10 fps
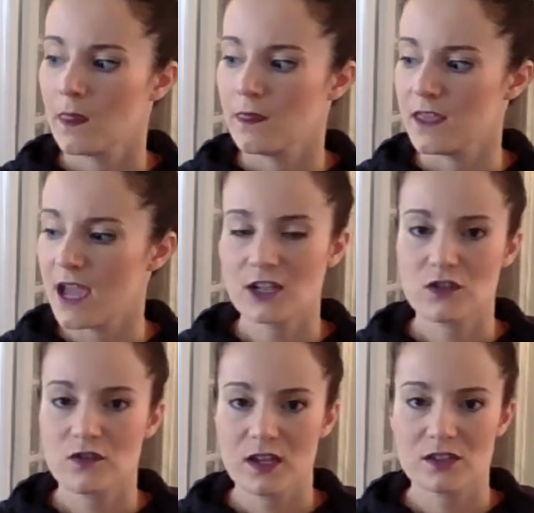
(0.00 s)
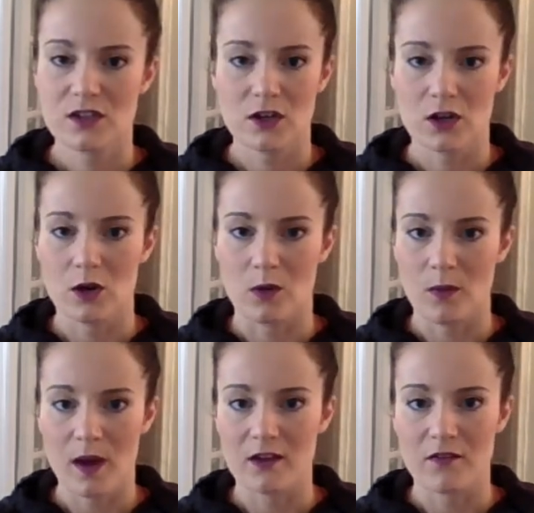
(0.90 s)
the atrophy isn't going to go
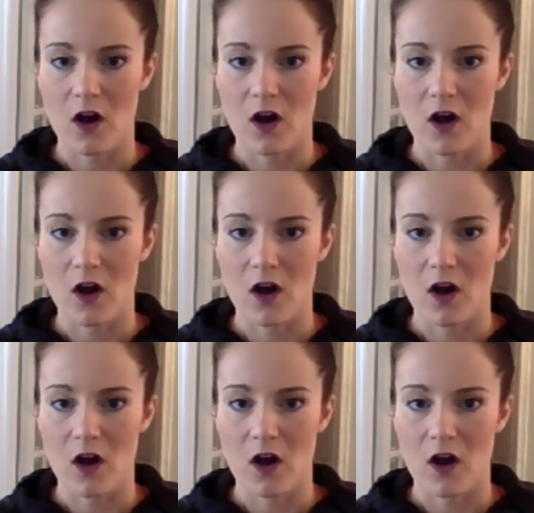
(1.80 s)
away if